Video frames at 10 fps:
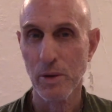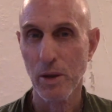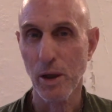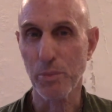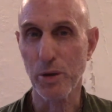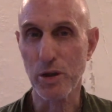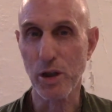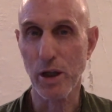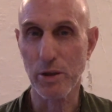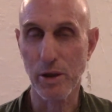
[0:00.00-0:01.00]

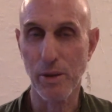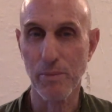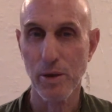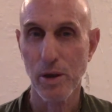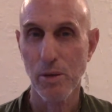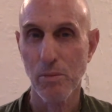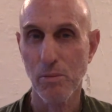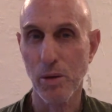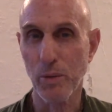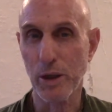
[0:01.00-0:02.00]
appreciate them,
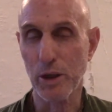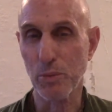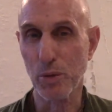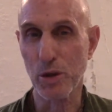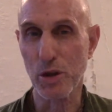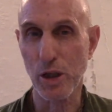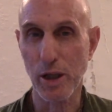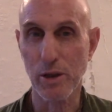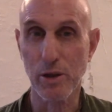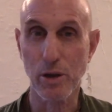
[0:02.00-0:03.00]
but we can
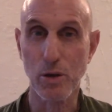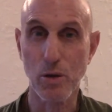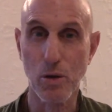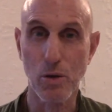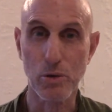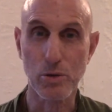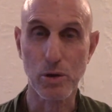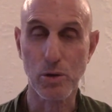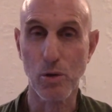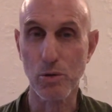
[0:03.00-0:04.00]
appreciate their goals.
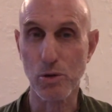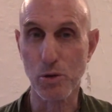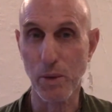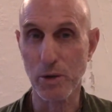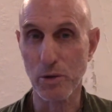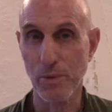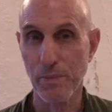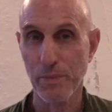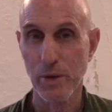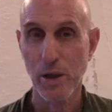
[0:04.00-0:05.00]
Their goals are special.
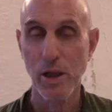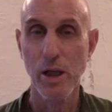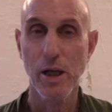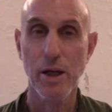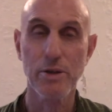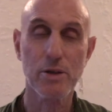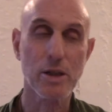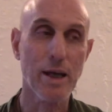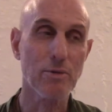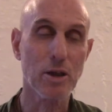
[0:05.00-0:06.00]
And the
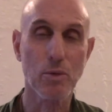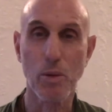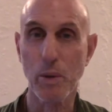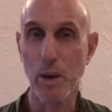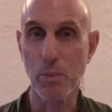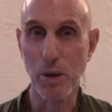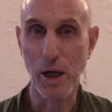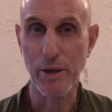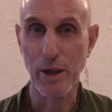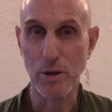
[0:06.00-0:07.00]
same thing when we
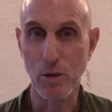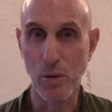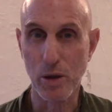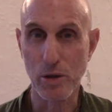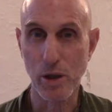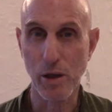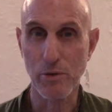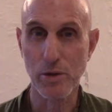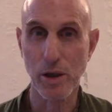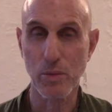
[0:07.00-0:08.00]
apply that to
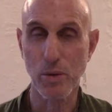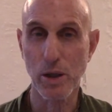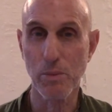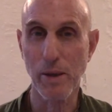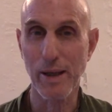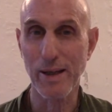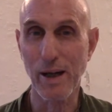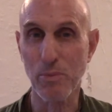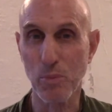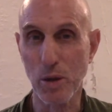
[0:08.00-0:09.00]
ourselves, that we may
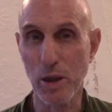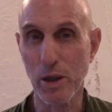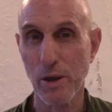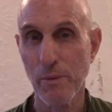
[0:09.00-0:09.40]
not be